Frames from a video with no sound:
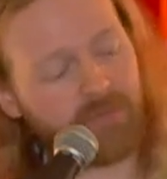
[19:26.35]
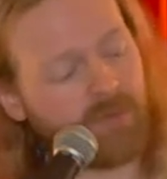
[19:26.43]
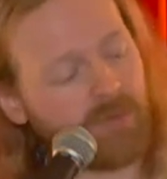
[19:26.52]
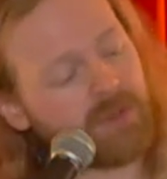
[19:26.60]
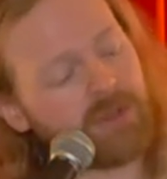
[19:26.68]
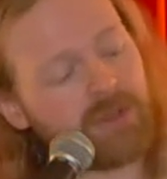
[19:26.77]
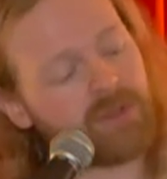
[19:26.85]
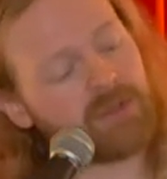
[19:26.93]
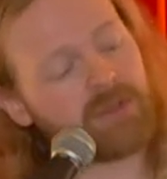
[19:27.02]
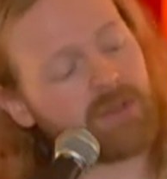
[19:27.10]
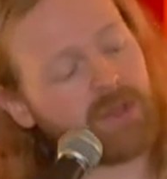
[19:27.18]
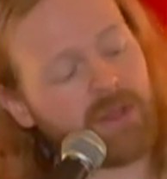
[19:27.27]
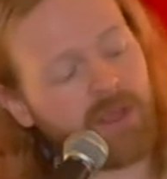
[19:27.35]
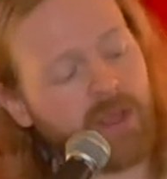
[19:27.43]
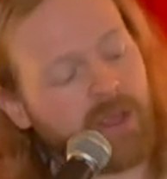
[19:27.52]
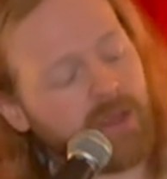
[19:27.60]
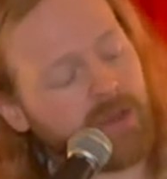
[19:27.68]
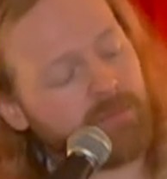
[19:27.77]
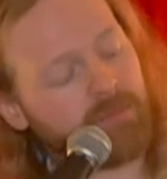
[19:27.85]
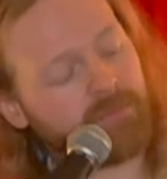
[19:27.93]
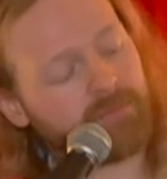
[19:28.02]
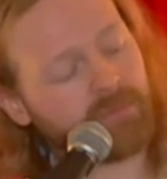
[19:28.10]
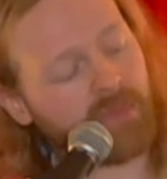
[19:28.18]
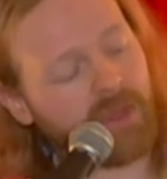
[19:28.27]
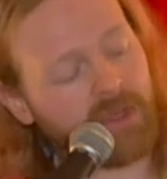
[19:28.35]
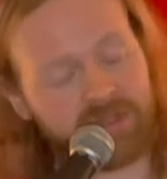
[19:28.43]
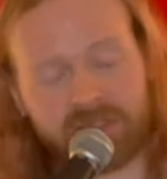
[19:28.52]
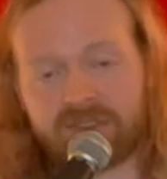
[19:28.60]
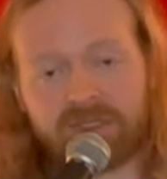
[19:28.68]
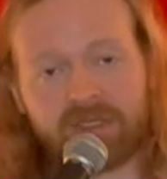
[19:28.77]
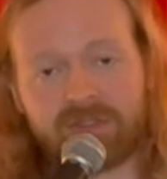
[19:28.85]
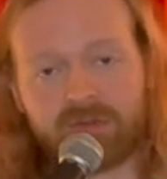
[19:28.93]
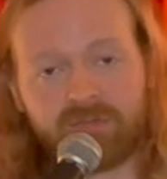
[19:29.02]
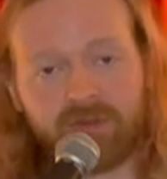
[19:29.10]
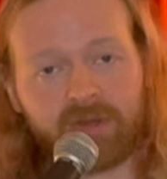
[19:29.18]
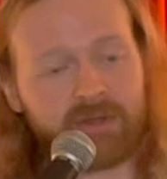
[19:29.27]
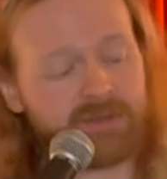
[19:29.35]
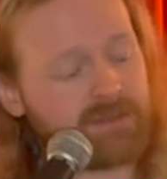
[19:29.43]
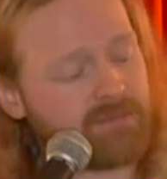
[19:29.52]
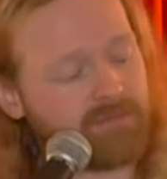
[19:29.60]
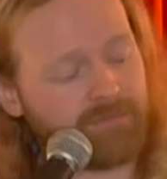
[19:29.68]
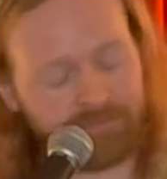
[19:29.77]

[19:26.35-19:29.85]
It just takes two fingers. So